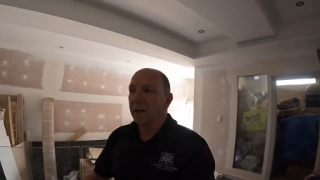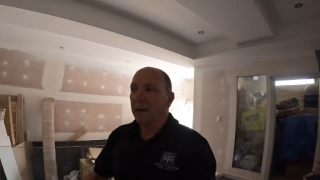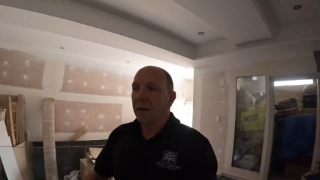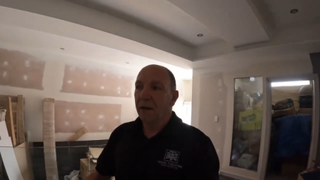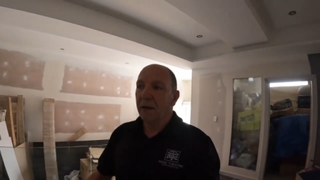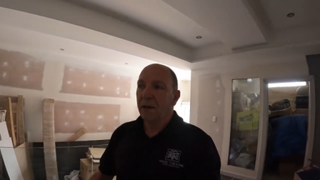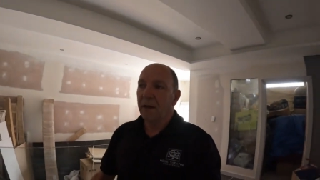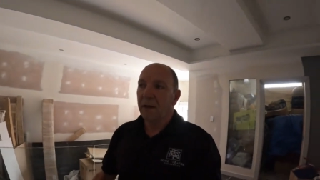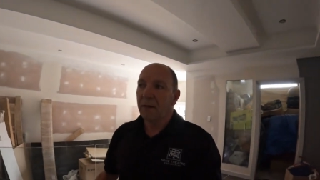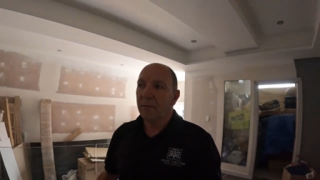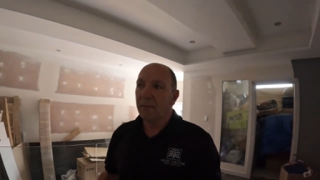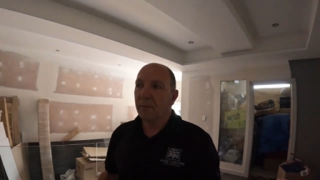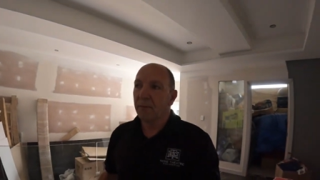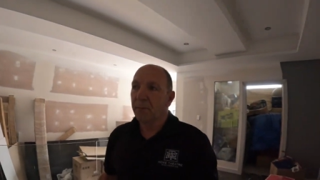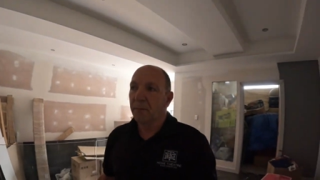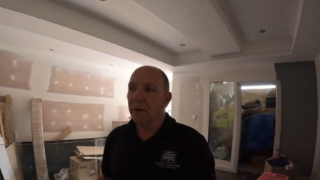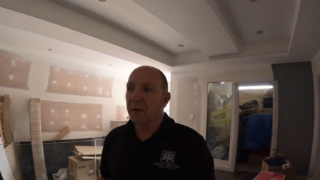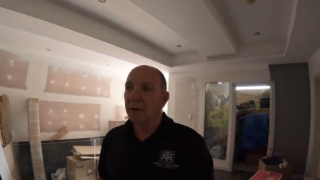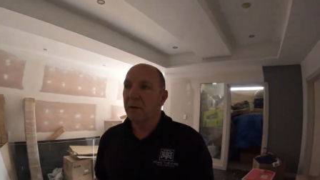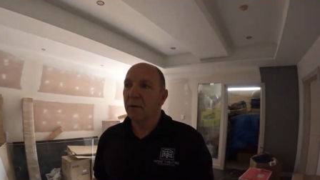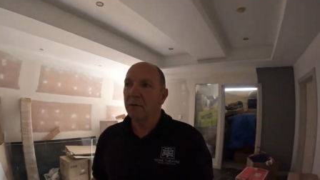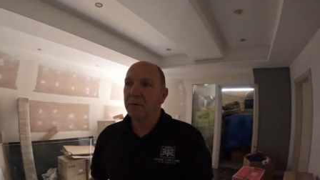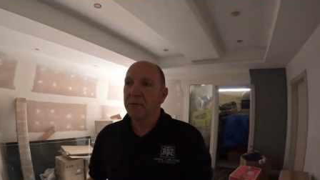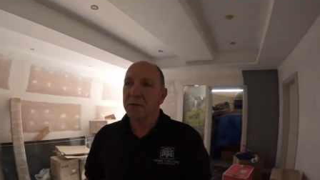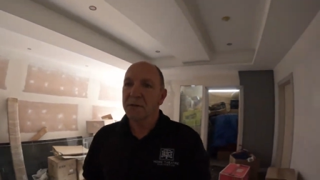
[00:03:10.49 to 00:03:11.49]
Um,
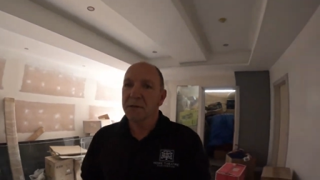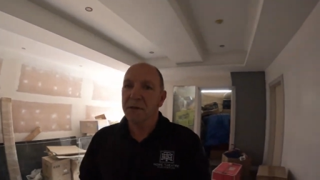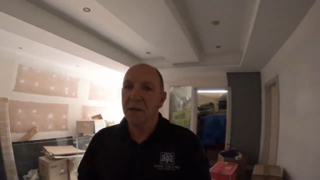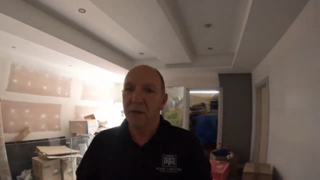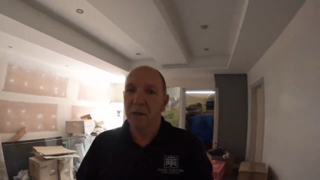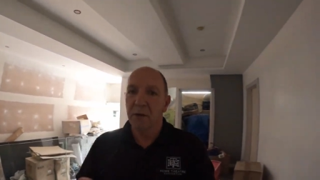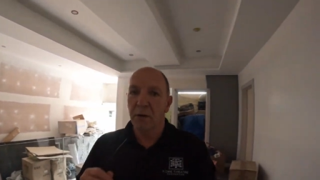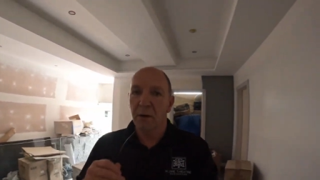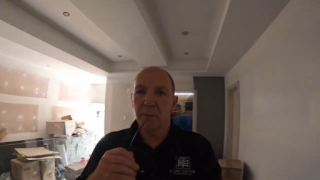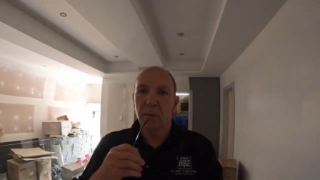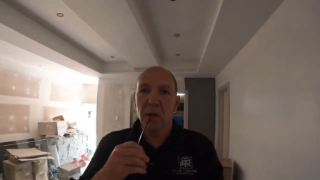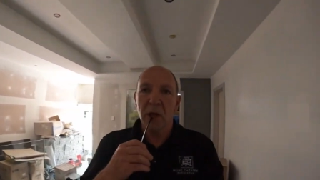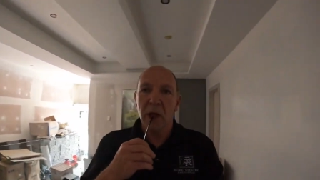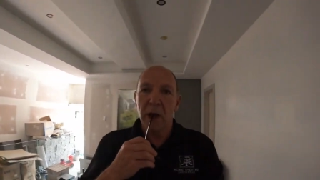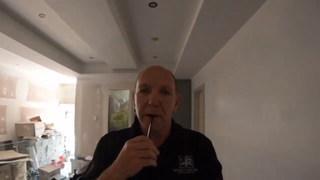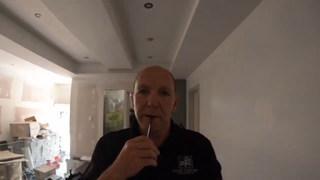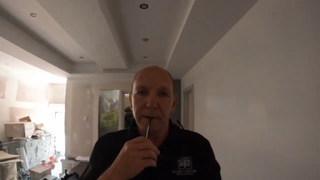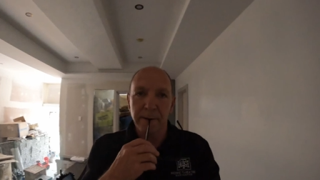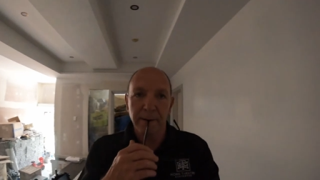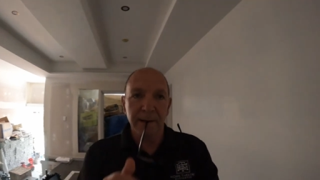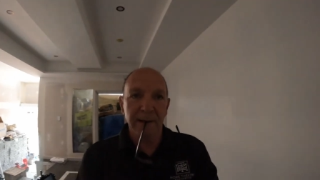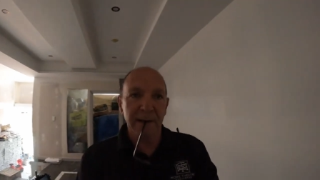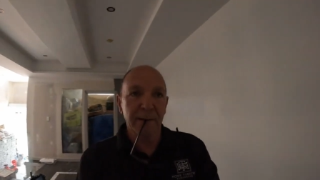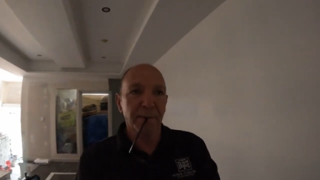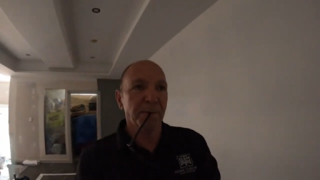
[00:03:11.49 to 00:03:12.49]
but I'll just take you up here.
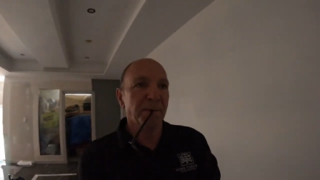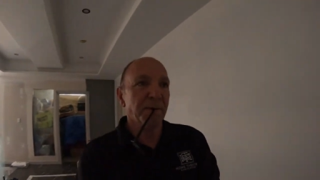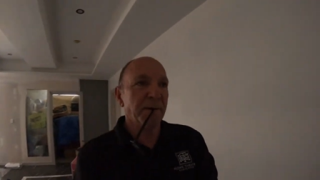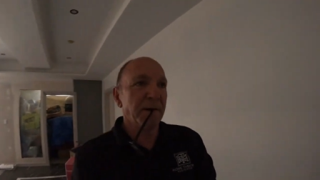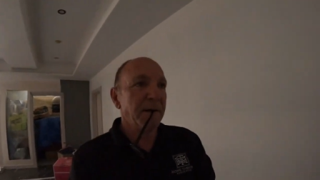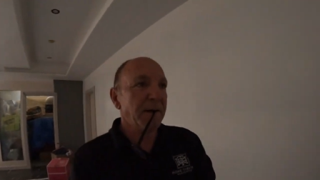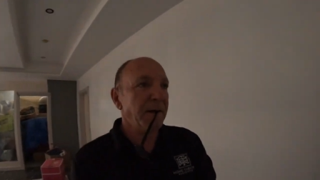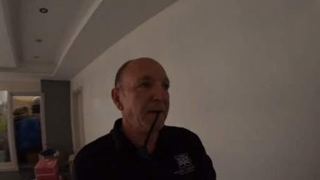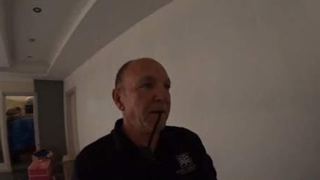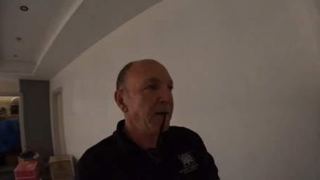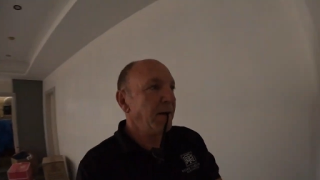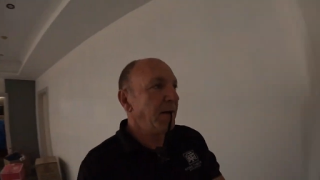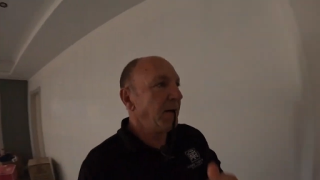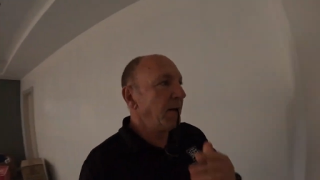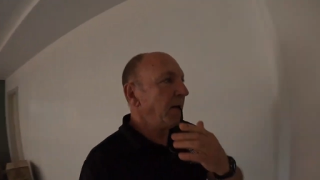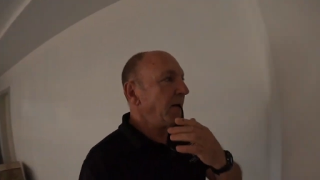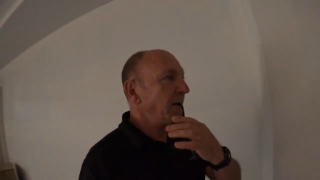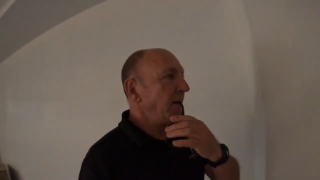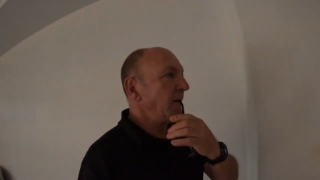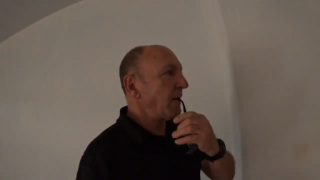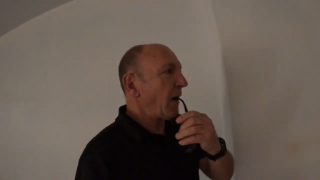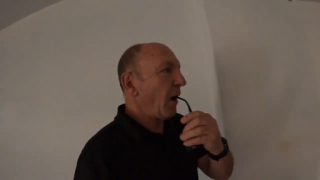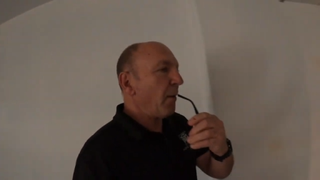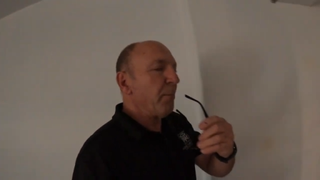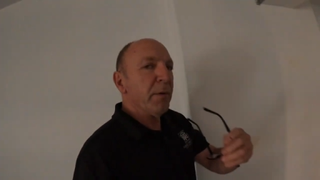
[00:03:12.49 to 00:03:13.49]
Come for
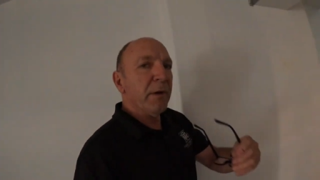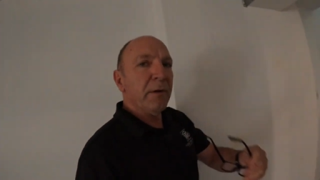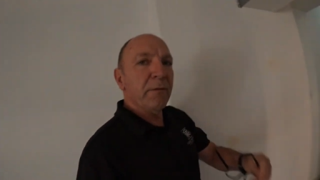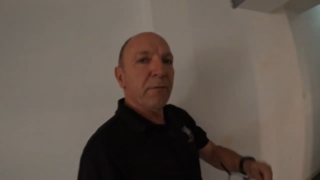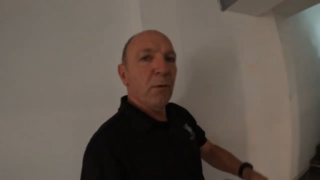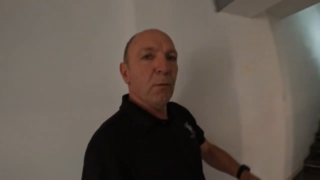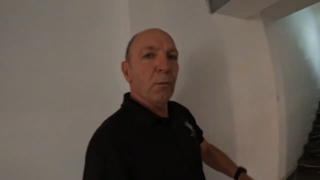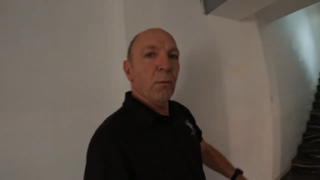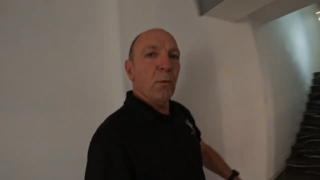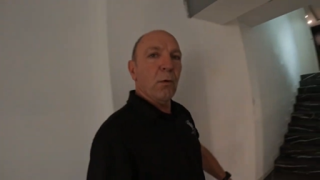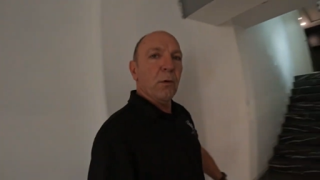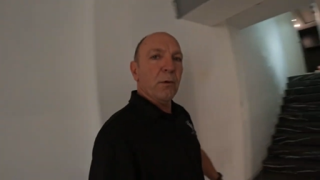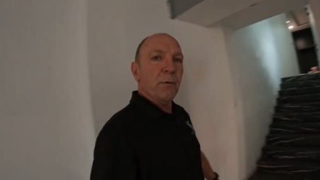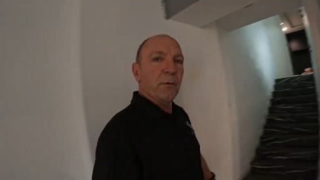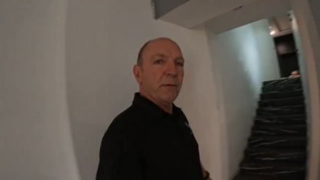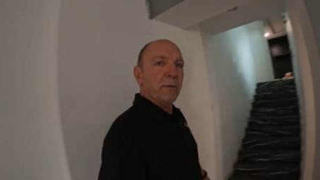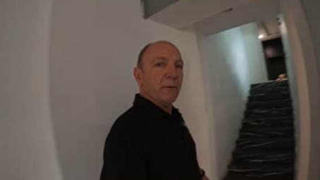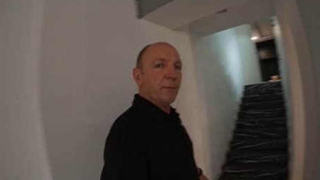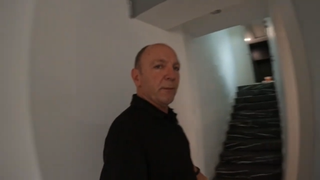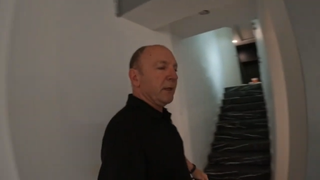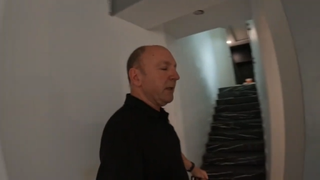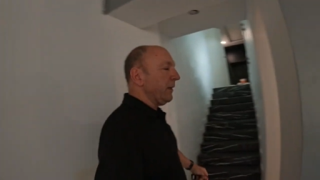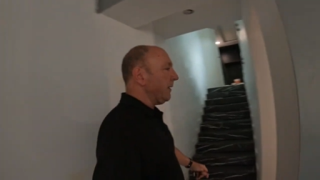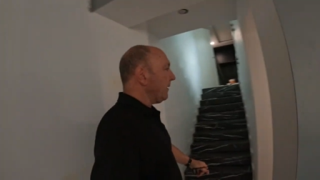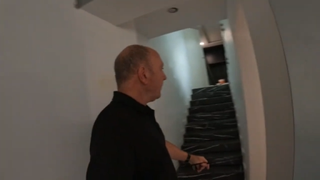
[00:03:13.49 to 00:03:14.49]
a bit of a walk with
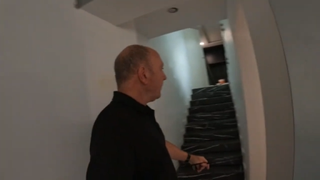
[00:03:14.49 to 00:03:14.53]
me.